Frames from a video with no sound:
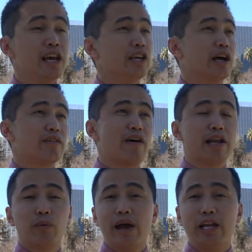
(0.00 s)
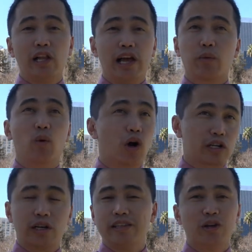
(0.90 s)
You got to find a way to like work,
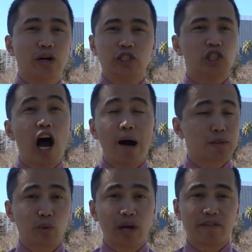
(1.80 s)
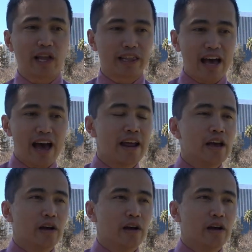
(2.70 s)
you know, jobs or whatever like that,